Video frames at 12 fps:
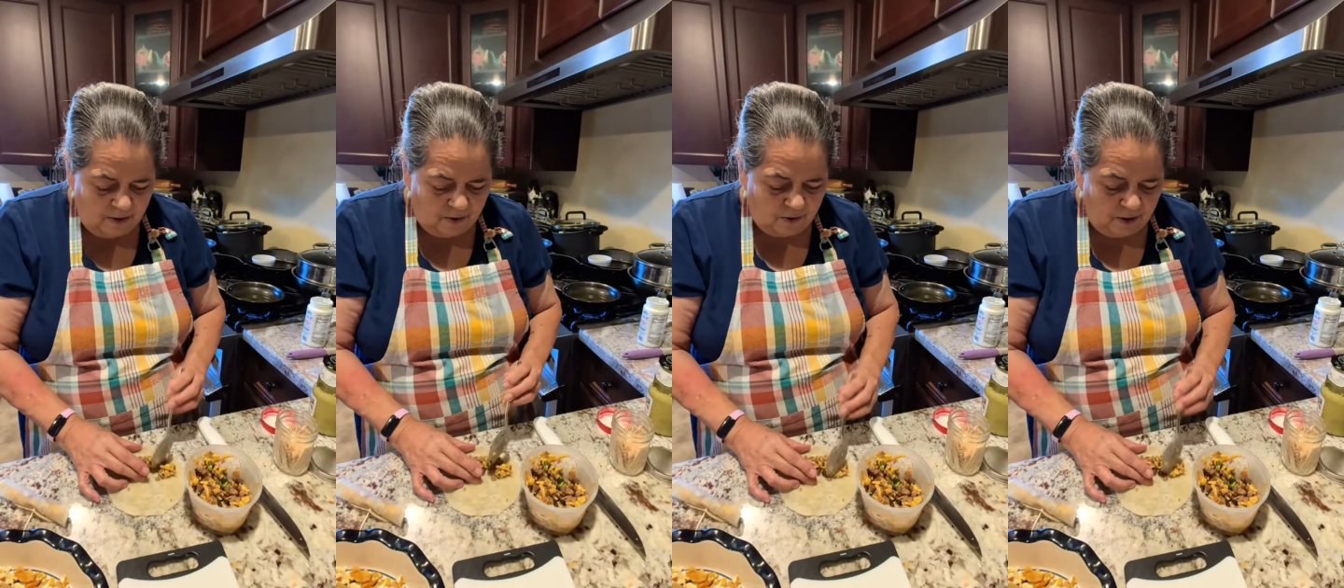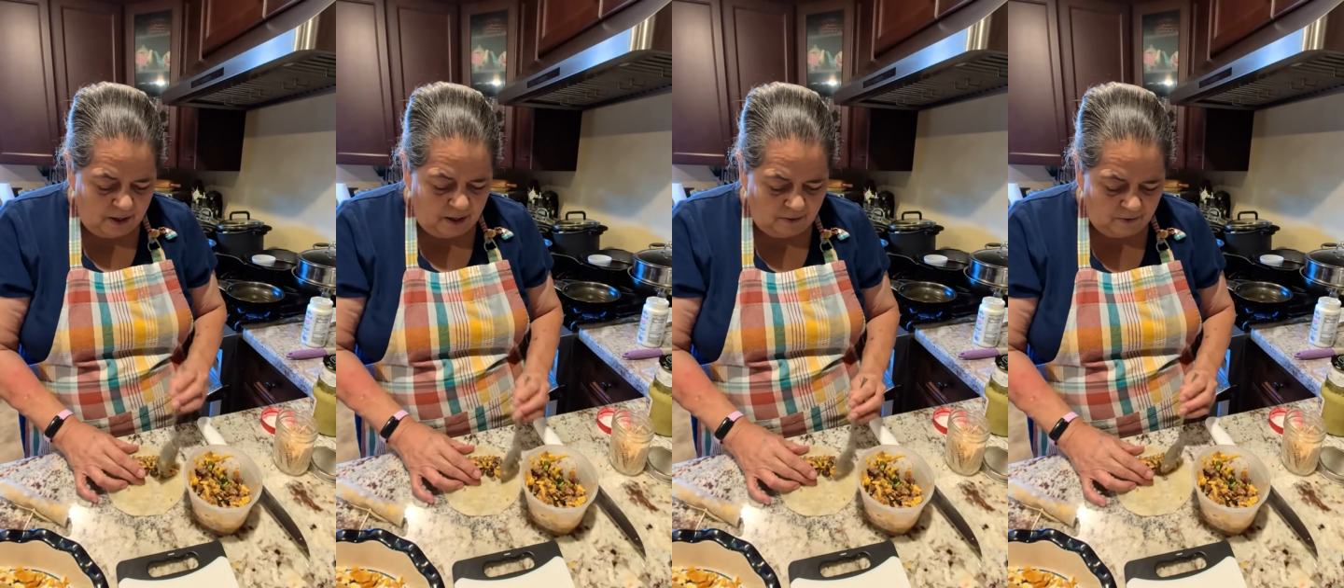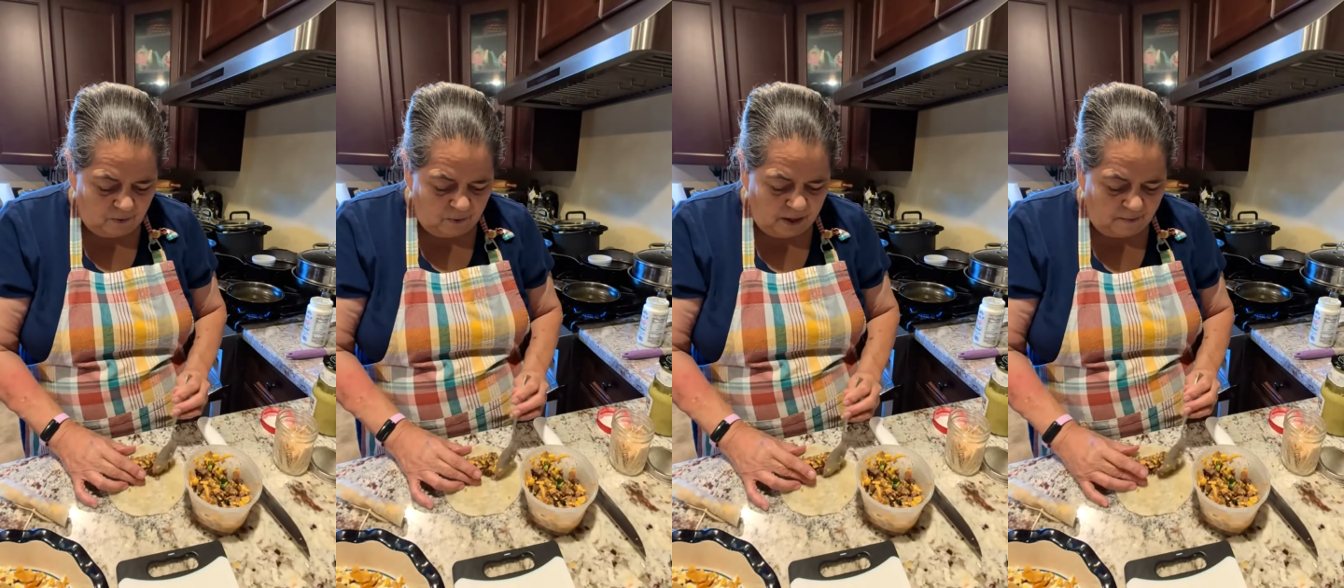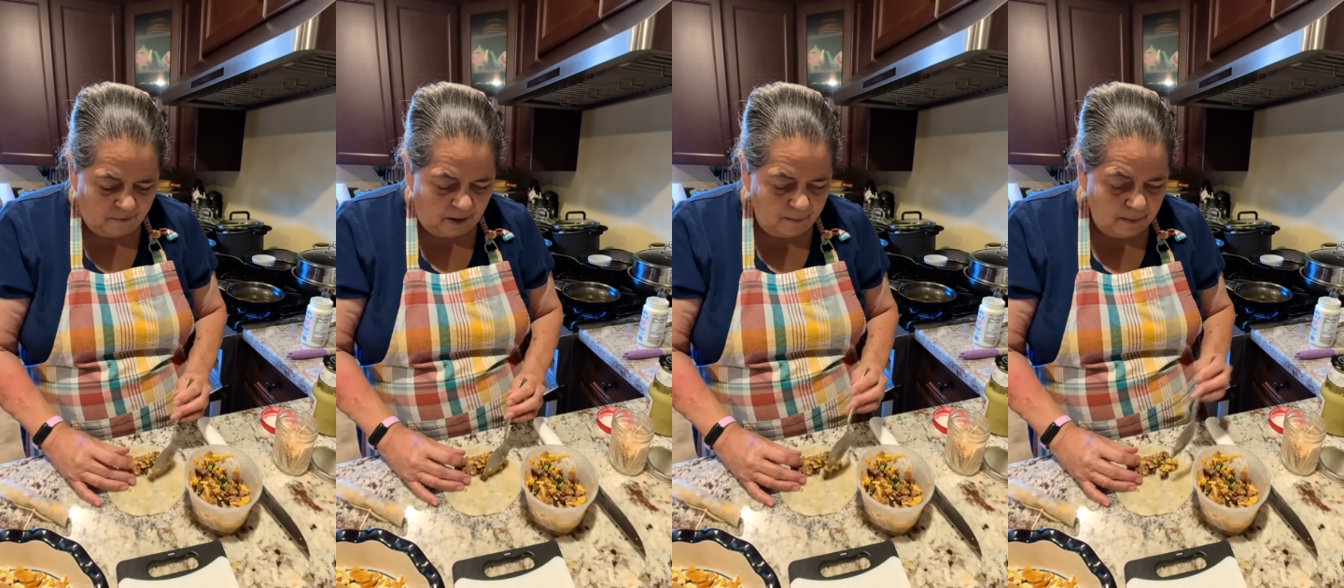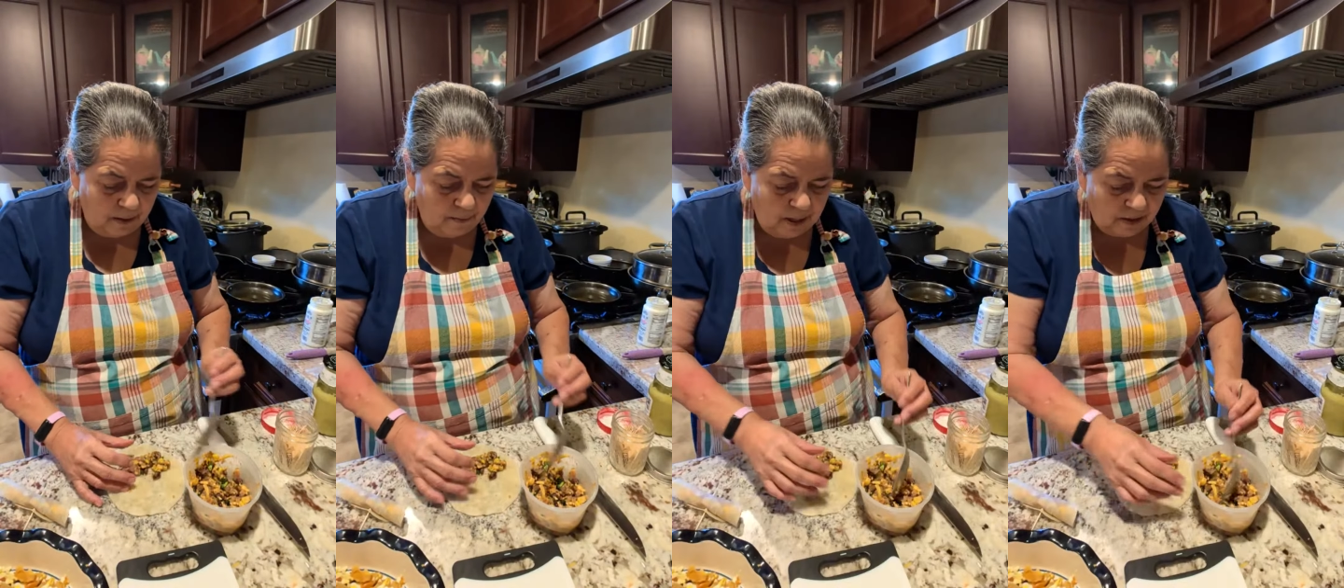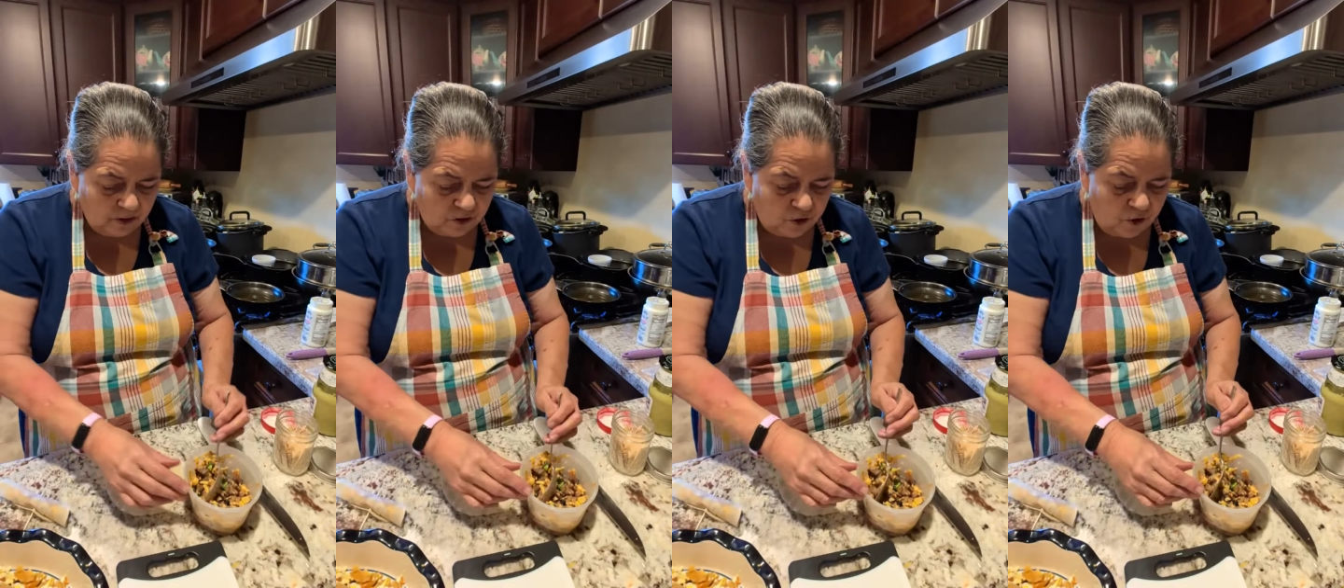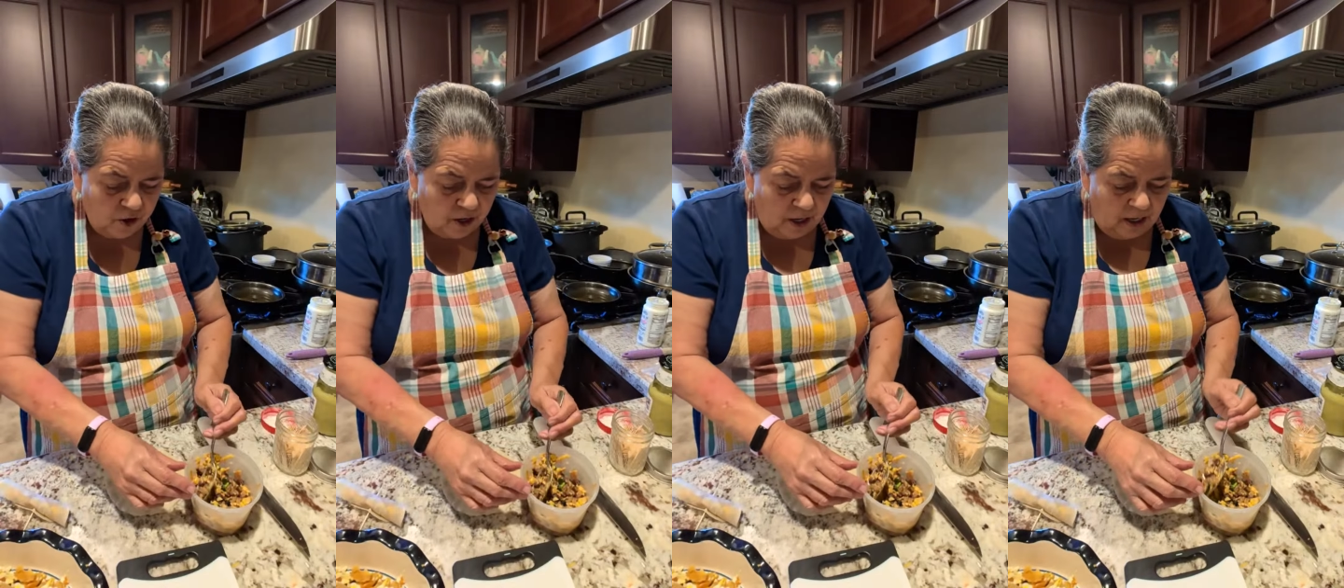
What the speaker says: Okay, so we have that meat mixture.